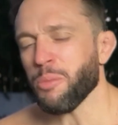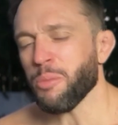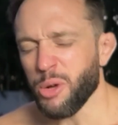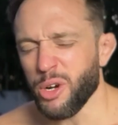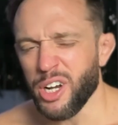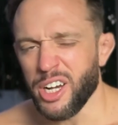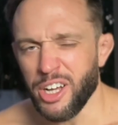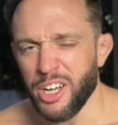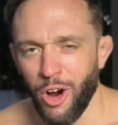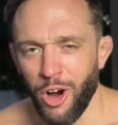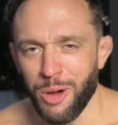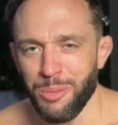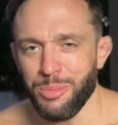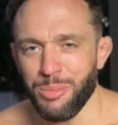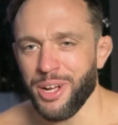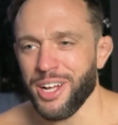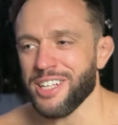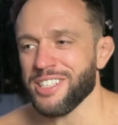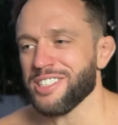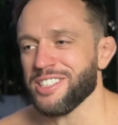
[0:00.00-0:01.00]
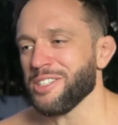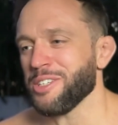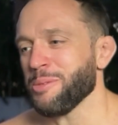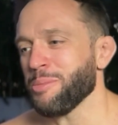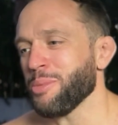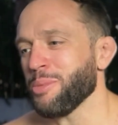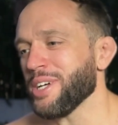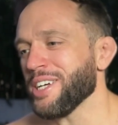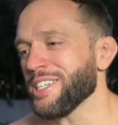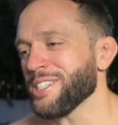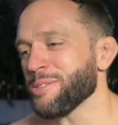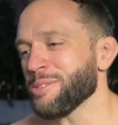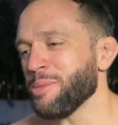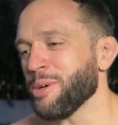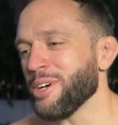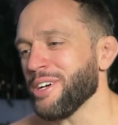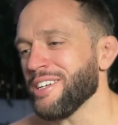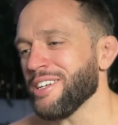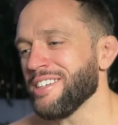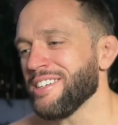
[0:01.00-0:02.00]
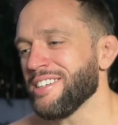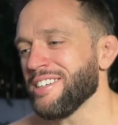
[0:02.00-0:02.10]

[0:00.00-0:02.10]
put any hard plans into place, but